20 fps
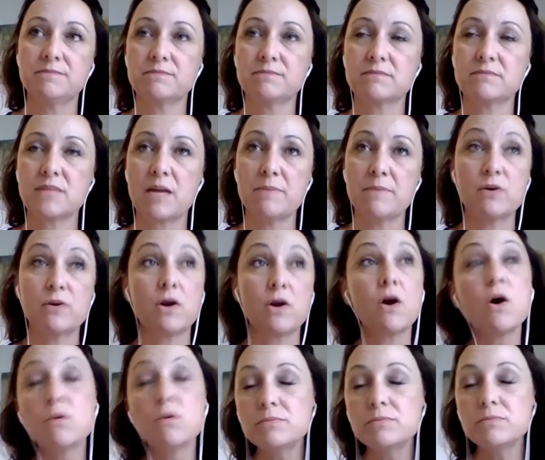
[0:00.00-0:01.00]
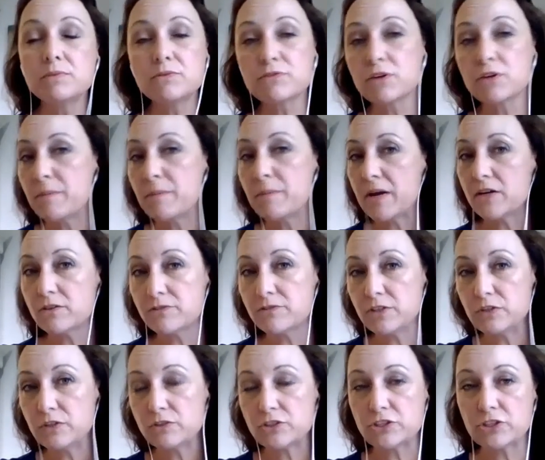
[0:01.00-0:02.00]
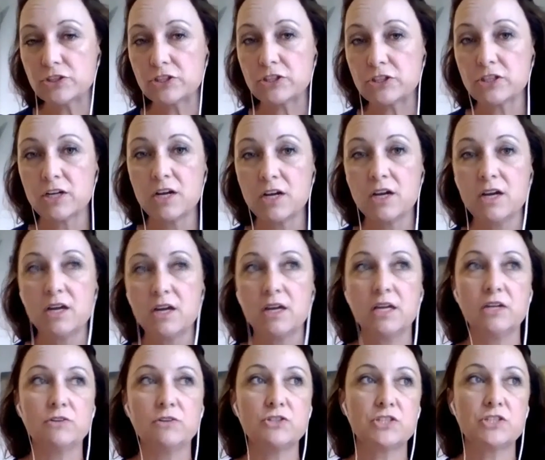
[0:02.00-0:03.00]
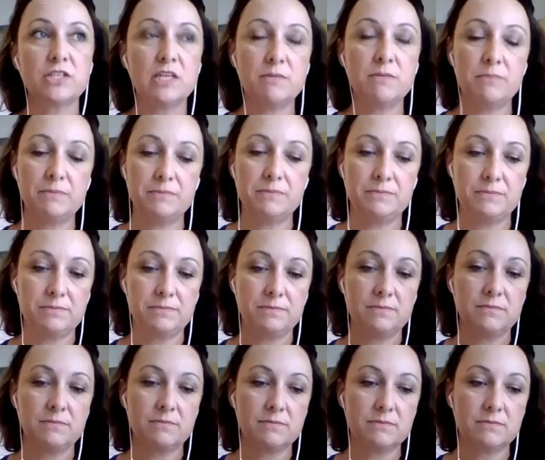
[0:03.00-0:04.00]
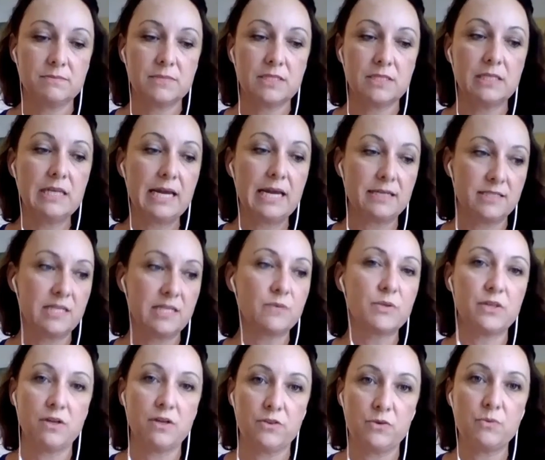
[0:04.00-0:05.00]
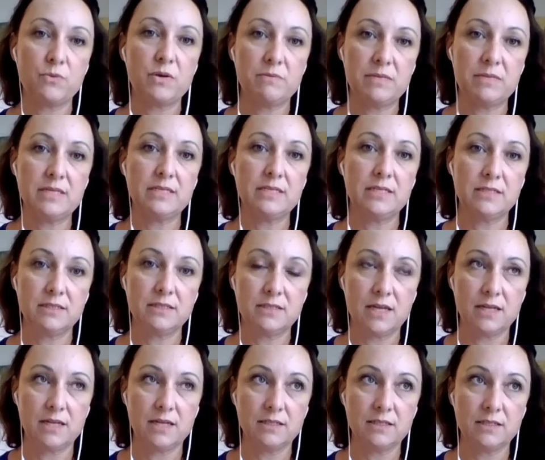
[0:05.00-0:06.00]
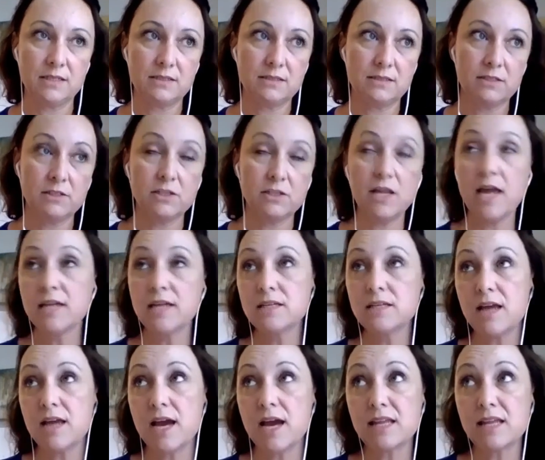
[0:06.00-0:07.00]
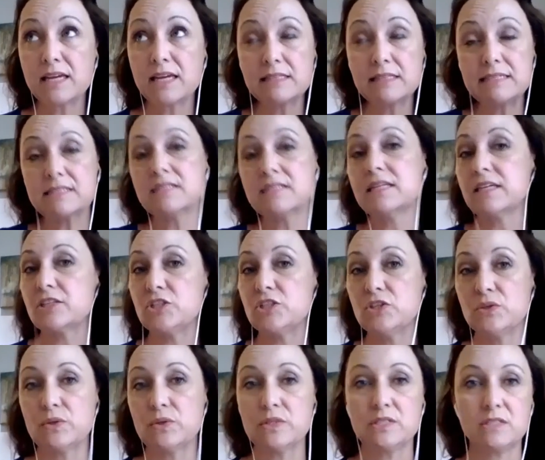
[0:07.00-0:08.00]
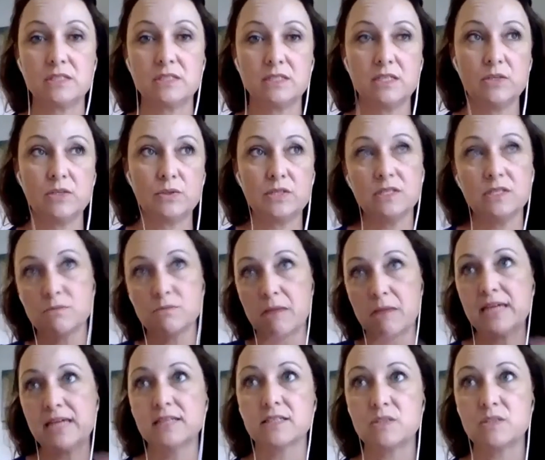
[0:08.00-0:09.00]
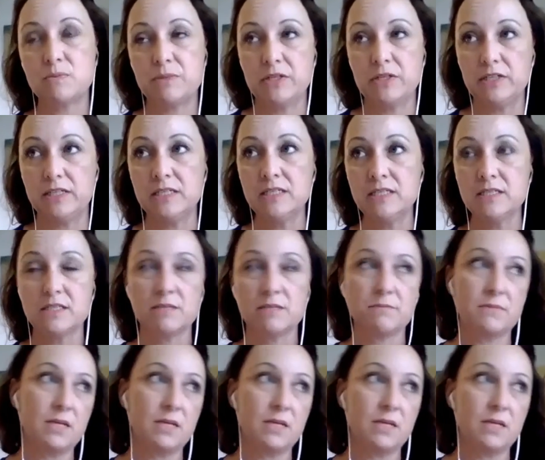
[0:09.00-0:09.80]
about hope for a better future, just keep connecting with other women. And I like listening too, because, this is my experience, and